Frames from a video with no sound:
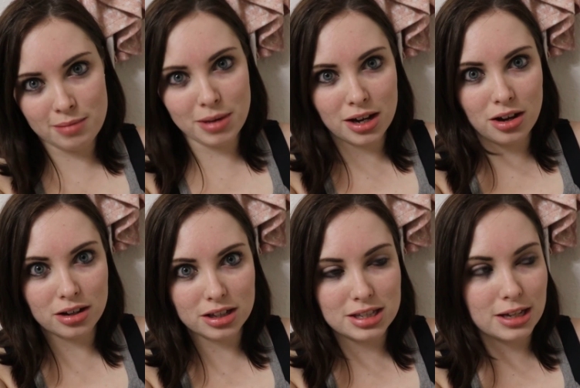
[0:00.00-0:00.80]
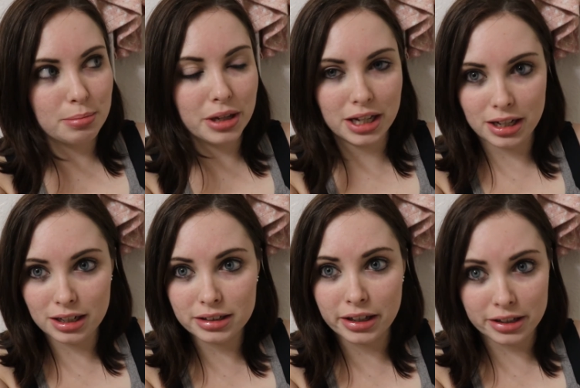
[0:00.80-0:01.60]
came back on because he could play in
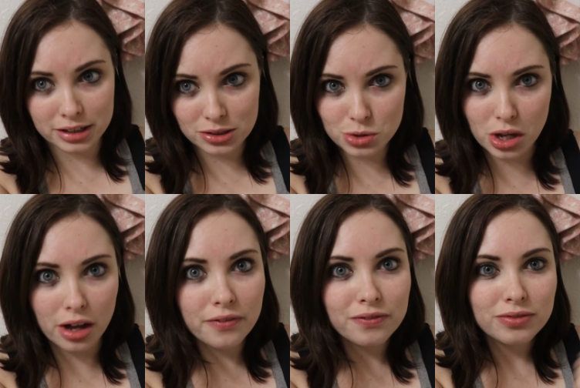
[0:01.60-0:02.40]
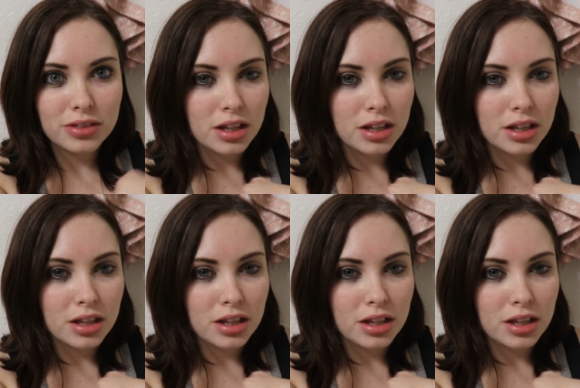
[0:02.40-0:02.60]
it like you saw.